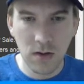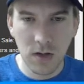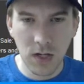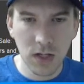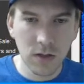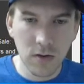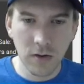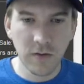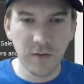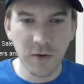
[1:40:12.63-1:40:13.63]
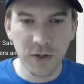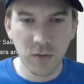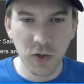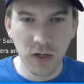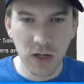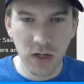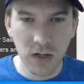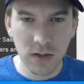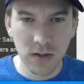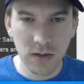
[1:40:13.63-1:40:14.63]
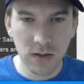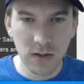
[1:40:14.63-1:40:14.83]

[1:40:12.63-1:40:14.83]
And draw the first bullet at